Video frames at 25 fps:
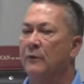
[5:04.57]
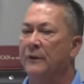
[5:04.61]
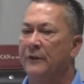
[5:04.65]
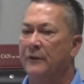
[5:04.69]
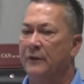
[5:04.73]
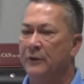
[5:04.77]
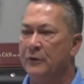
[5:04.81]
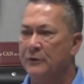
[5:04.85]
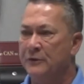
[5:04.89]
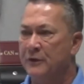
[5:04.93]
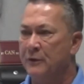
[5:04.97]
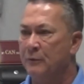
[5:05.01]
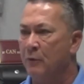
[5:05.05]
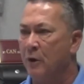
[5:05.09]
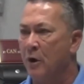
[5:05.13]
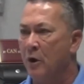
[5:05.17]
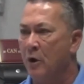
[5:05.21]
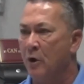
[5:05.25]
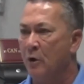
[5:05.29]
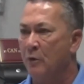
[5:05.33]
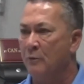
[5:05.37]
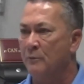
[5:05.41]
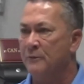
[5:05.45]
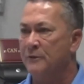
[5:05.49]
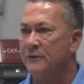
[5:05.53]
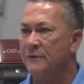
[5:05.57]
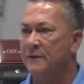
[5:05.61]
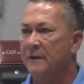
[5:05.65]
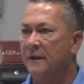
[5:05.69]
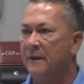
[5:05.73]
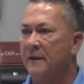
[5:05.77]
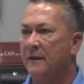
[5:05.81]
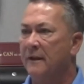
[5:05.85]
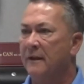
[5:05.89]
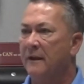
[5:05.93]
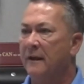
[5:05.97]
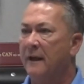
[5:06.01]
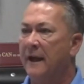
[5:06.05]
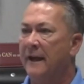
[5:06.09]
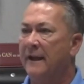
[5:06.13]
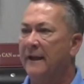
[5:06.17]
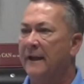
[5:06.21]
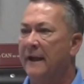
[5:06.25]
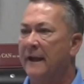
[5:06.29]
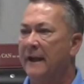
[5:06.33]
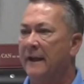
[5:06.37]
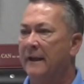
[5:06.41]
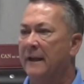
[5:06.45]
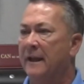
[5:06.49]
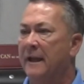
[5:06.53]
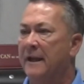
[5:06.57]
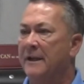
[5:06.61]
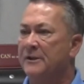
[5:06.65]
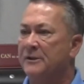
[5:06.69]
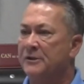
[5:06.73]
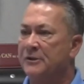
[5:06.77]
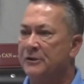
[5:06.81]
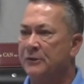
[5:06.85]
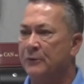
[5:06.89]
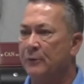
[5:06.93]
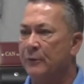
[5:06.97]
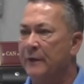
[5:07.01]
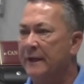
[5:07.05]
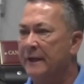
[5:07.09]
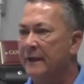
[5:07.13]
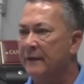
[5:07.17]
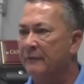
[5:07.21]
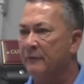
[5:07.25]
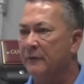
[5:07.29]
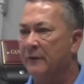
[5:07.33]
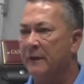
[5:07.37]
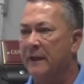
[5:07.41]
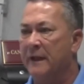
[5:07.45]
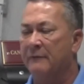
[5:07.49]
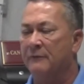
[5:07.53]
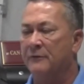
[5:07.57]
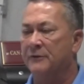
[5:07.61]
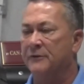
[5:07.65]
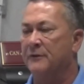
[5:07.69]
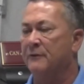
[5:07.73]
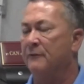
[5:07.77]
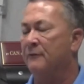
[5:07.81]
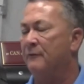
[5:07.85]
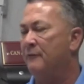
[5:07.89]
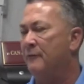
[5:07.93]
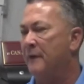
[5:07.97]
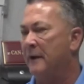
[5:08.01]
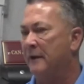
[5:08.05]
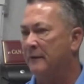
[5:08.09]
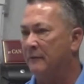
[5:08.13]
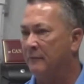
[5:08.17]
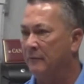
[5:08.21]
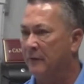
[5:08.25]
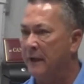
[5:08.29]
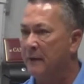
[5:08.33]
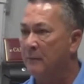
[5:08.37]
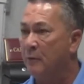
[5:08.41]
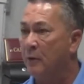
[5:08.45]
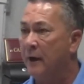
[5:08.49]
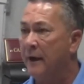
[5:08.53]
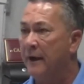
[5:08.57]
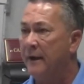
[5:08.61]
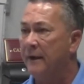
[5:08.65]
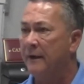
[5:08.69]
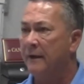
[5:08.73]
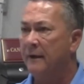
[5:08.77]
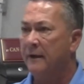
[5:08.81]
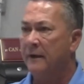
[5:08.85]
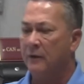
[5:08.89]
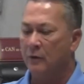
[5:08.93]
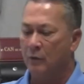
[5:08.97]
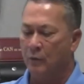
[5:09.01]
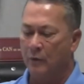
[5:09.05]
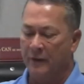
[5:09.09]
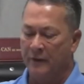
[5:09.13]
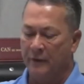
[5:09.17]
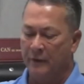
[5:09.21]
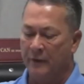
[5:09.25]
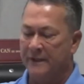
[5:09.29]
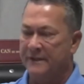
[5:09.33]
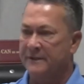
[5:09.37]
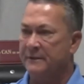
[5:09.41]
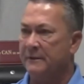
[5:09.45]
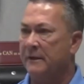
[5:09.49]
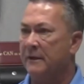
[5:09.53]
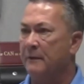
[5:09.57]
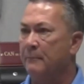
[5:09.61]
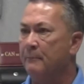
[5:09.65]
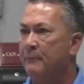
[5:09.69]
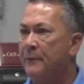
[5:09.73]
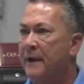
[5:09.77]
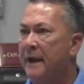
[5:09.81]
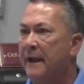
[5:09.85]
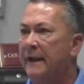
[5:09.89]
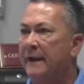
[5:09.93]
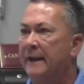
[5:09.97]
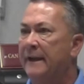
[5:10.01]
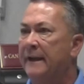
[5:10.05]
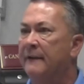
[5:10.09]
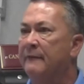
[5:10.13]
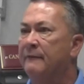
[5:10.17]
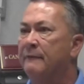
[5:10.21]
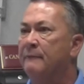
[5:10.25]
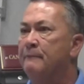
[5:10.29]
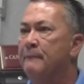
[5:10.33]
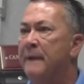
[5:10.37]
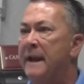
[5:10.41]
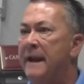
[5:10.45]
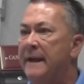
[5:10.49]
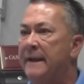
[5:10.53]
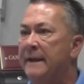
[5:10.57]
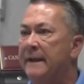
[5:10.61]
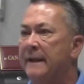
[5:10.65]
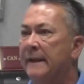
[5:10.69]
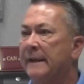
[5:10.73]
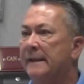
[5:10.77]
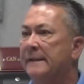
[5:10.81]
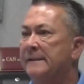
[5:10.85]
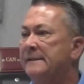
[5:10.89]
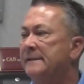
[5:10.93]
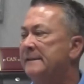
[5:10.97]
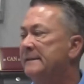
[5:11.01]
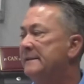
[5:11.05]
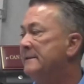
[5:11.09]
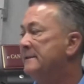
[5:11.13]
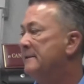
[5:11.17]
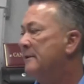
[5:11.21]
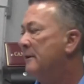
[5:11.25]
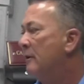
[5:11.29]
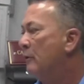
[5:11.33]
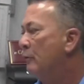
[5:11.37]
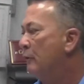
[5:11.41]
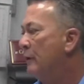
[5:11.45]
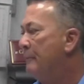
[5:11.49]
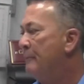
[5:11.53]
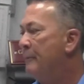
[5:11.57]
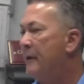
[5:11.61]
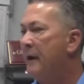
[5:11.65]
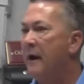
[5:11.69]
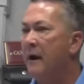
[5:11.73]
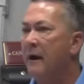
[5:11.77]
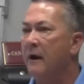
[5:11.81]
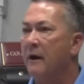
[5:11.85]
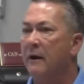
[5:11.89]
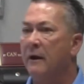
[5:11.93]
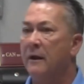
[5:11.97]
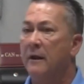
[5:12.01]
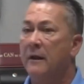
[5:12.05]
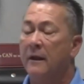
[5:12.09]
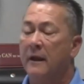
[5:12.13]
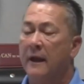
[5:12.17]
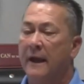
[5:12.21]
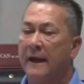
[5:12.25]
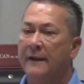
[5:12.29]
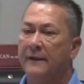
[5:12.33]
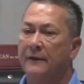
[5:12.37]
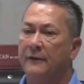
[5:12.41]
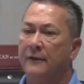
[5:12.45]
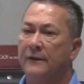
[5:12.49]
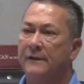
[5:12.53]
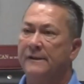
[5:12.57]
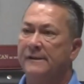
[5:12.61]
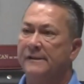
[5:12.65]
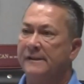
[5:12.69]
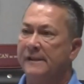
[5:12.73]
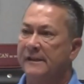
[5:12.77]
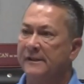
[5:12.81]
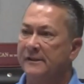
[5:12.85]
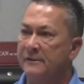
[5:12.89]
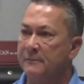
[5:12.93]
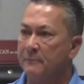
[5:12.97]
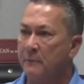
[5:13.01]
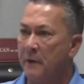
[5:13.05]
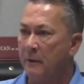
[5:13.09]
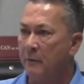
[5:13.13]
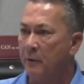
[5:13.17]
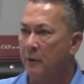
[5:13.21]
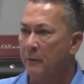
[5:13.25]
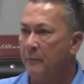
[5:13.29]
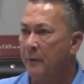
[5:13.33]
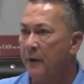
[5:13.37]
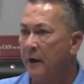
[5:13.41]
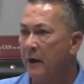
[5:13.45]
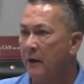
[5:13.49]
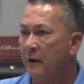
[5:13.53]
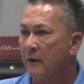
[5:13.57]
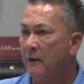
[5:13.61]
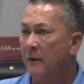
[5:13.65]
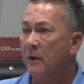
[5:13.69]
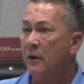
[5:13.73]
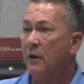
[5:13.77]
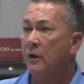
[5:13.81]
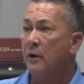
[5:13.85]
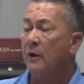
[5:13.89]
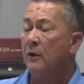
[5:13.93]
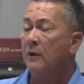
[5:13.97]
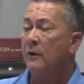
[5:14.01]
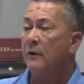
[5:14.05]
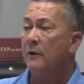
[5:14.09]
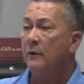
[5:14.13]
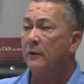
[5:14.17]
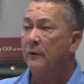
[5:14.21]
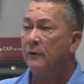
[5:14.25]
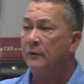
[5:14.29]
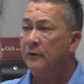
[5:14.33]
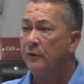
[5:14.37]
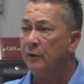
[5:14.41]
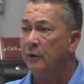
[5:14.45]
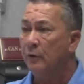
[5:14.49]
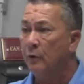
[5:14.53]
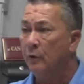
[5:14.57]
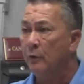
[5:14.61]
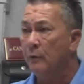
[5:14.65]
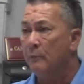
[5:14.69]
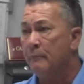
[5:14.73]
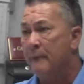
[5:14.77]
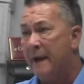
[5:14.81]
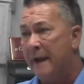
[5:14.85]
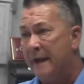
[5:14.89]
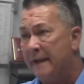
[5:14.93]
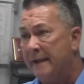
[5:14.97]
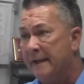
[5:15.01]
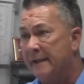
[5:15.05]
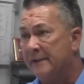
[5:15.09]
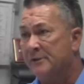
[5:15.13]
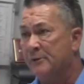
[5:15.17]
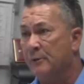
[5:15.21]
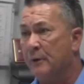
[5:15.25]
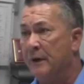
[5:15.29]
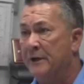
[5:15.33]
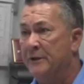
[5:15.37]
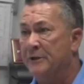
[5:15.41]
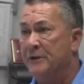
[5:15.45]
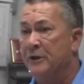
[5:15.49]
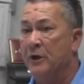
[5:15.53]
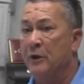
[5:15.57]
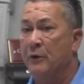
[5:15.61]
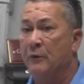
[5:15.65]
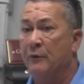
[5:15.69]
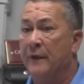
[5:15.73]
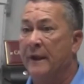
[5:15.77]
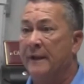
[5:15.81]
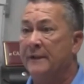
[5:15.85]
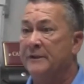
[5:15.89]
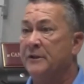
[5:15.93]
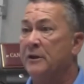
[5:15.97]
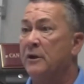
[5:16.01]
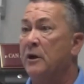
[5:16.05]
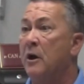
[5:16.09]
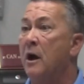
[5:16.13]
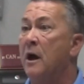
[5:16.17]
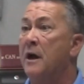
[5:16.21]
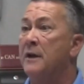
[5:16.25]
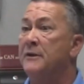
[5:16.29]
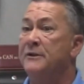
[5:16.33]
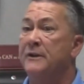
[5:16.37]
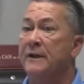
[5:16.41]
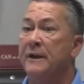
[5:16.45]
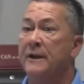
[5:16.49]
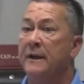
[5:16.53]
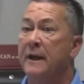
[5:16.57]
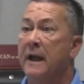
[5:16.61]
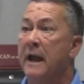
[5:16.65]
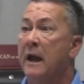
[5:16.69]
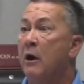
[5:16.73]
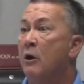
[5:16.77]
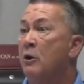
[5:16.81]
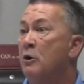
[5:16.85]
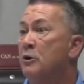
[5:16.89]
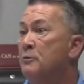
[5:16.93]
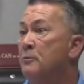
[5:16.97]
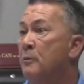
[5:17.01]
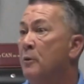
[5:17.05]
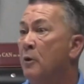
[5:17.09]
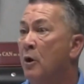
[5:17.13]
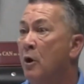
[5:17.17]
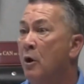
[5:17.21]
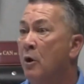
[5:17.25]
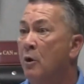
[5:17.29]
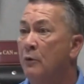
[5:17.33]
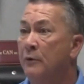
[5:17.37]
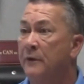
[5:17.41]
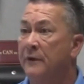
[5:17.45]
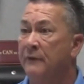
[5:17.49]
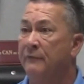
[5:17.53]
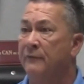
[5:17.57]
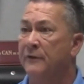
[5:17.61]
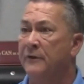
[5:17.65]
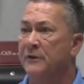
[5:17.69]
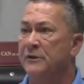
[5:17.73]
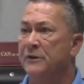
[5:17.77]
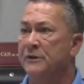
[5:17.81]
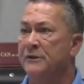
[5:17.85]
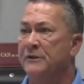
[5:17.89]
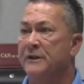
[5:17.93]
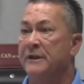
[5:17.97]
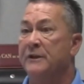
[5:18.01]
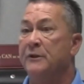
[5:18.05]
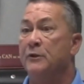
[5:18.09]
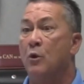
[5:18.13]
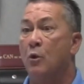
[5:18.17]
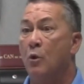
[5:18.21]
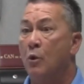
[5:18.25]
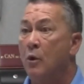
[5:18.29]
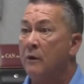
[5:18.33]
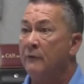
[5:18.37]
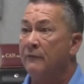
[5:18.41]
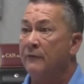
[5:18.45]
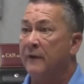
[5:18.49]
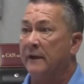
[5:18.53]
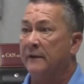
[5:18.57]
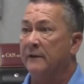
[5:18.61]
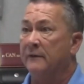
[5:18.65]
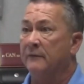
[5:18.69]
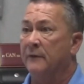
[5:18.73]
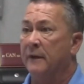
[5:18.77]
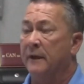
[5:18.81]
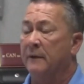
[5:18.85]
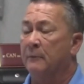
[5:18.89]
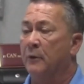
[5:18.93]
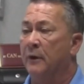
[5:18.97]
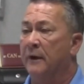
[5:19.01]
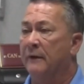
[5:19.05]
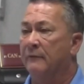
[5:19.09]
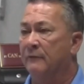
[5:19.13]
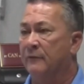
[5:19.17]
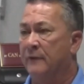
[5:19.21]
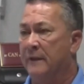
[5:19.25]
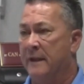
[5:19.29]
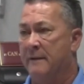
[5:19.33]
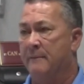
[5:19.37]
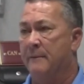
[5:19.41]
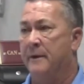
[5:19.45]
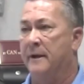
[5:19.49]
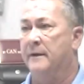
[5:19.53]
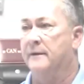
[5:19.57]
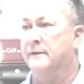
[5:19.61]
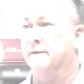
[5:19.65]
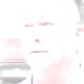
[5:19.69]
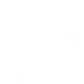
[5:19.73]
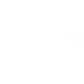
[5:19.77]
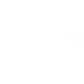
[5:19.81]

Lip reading: with using Rome's, I can analyze 3 different levels of effective laboring, whether it's competitive, maintenance, repair. I can look to see is it my repair to maintenance ratio that's causing hours per hour deficiencies or effective labor rate for that matter.